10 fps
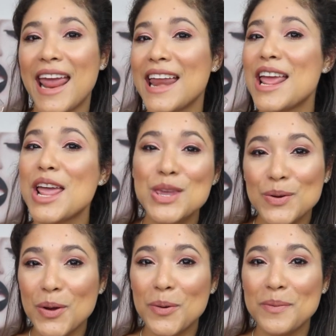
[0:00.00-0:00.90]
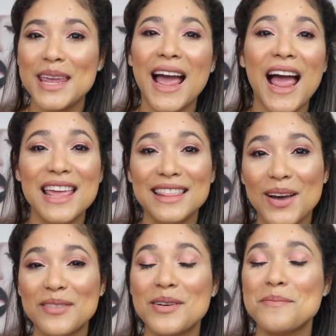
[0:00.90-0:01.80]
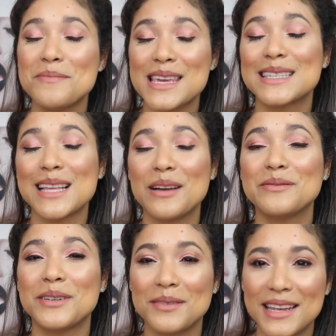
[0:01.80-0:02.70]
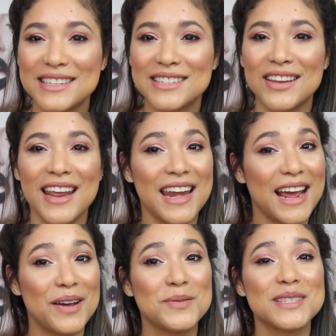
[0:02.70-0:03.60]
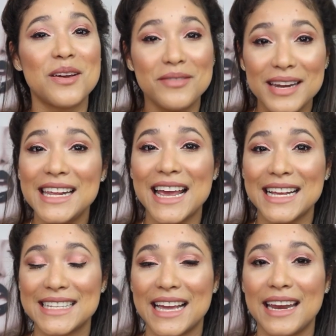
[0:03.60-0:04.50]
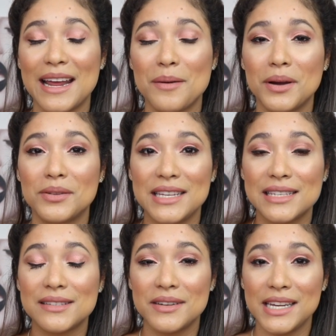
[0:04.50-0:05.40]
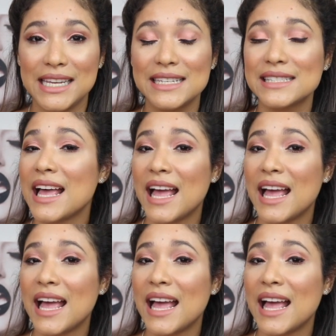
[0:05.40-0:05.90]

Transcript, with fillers: And you know me, I love me some foundation and I was really excited about this release.